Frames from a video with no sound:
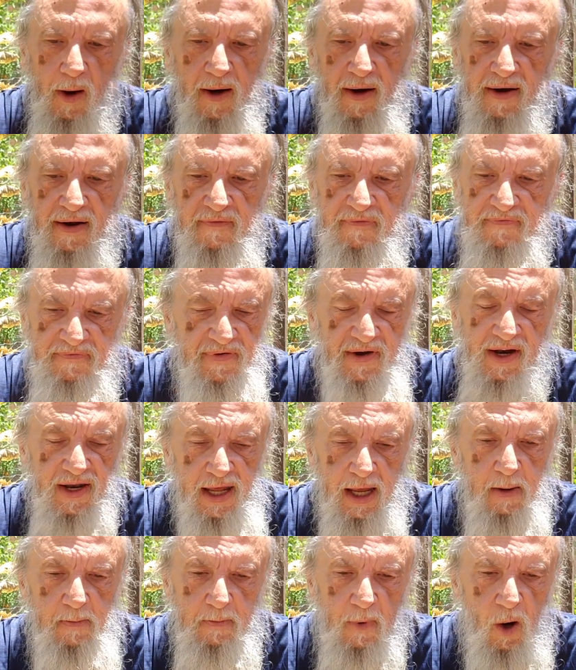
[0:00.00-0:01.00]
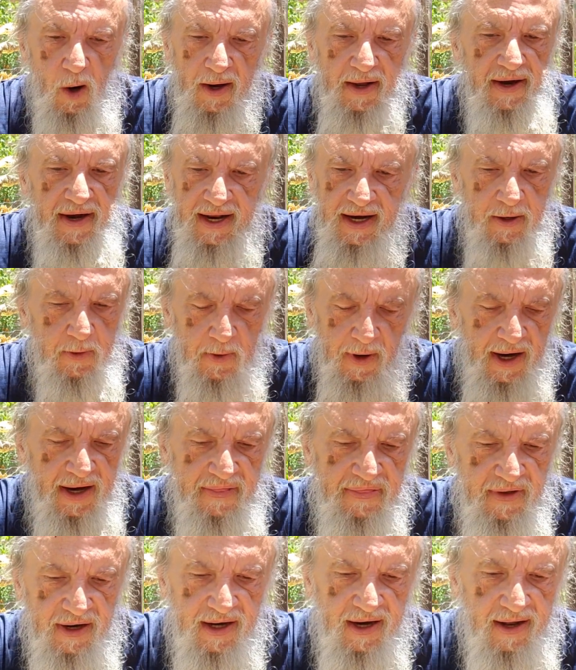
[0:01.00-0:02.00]
an affiliate marketing or
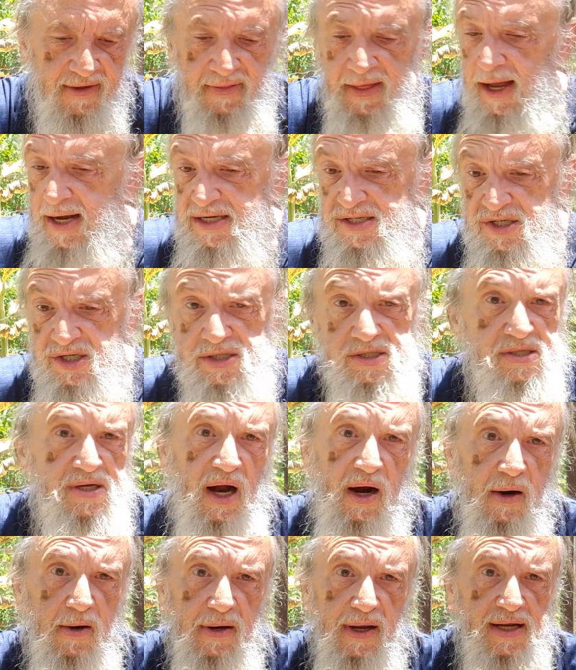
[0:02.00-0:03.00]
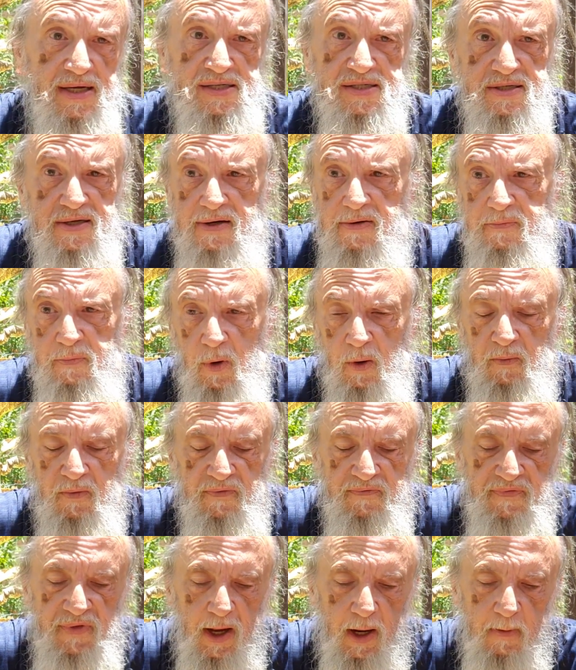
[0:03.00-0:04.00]
anything like that. It's just our list of what
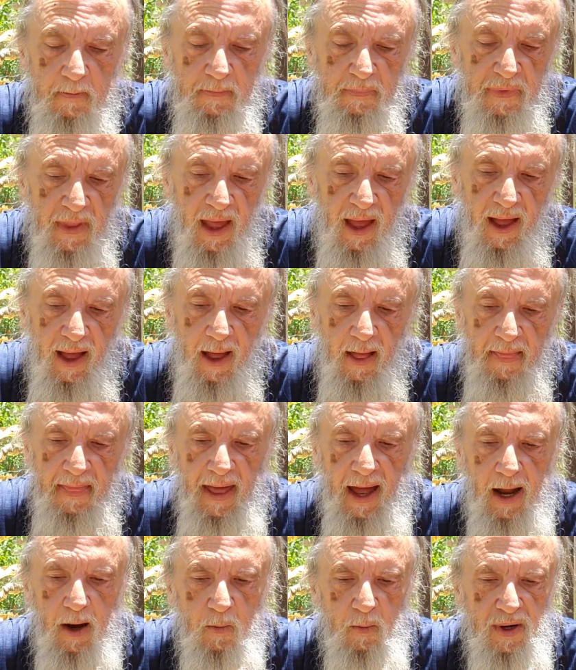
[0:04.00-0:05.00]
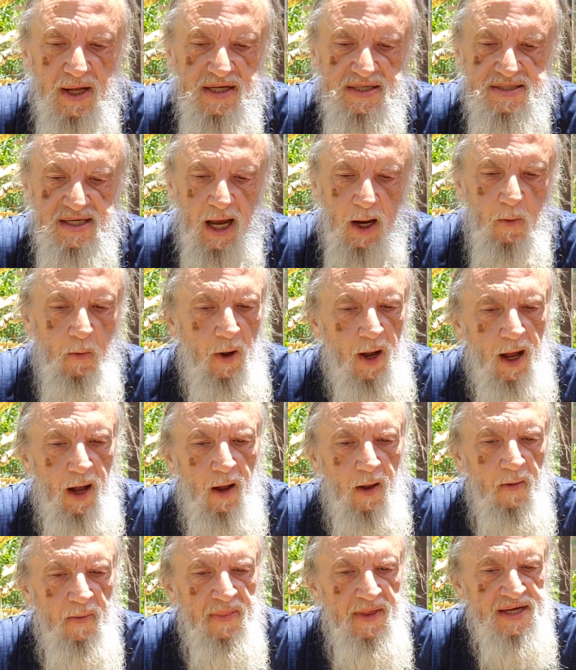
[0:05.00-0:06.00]
we've done. That we can say,
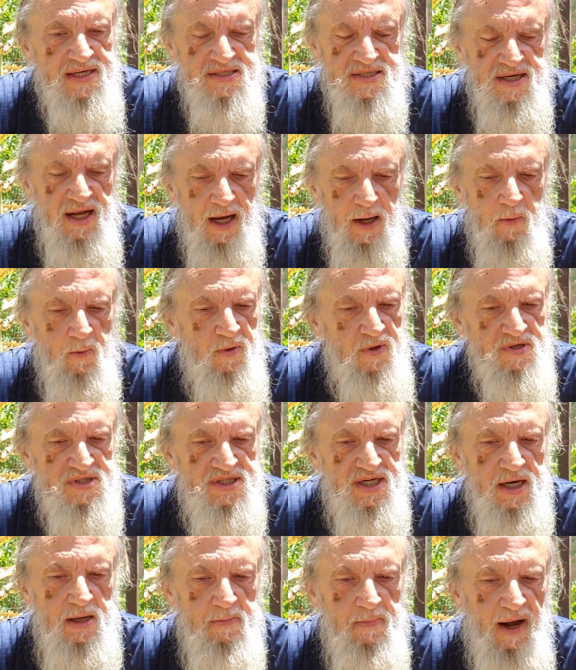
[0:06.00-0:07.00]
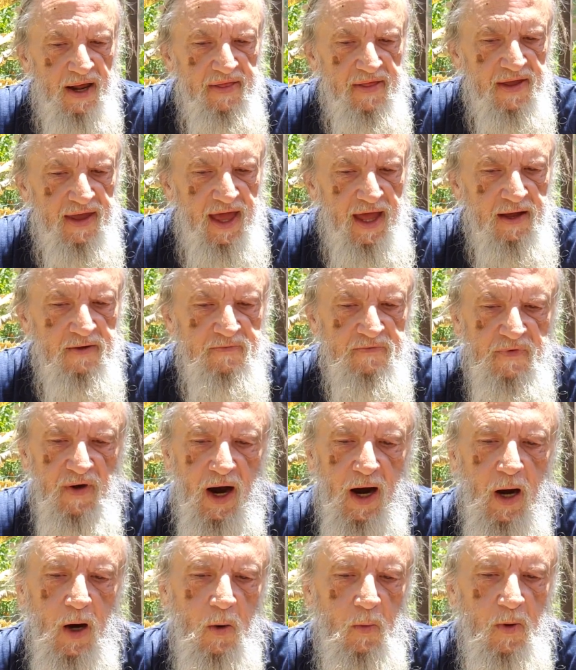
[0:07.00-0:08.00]
well, this night we're sitting by the
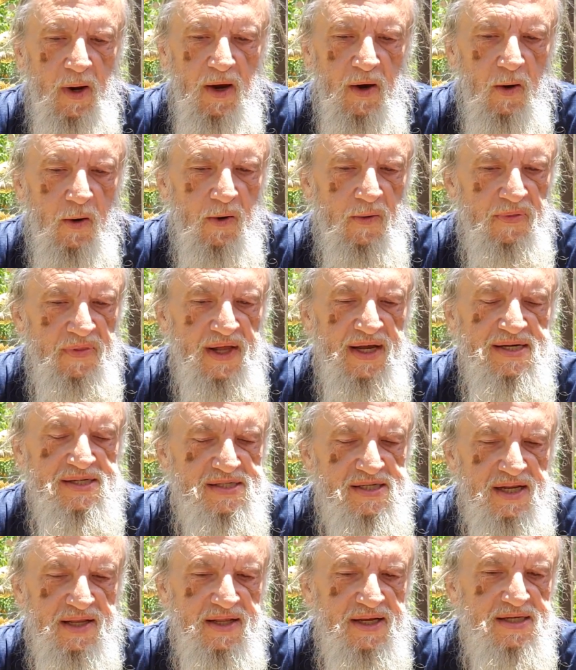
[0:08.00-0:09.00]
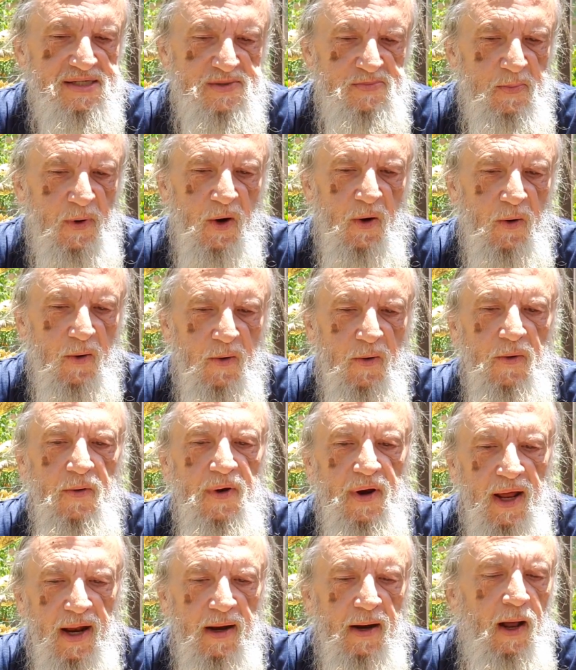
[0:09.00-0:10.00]
campfire and we heard this and this bird,
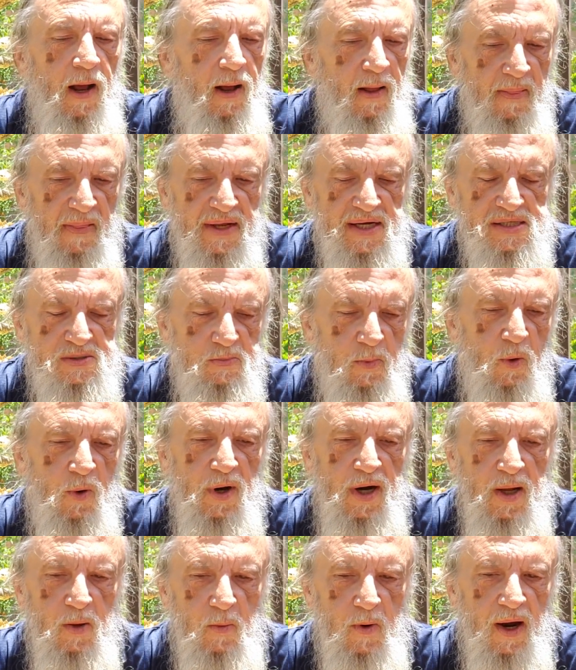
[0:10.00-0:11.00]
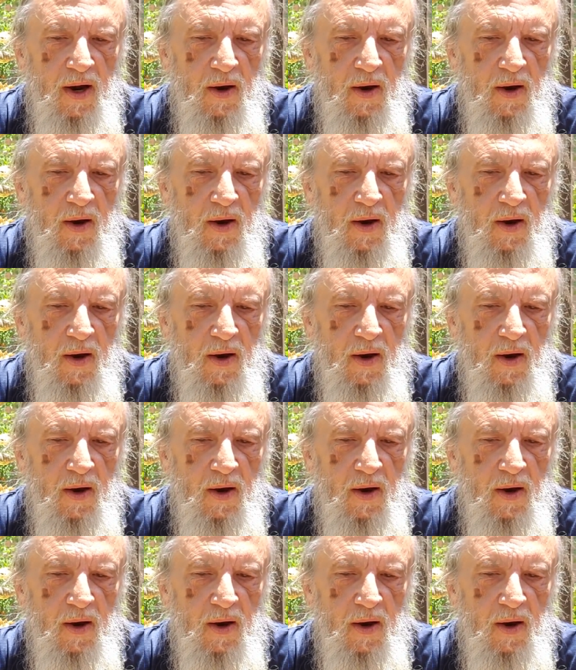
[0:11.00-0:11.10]
and this morning we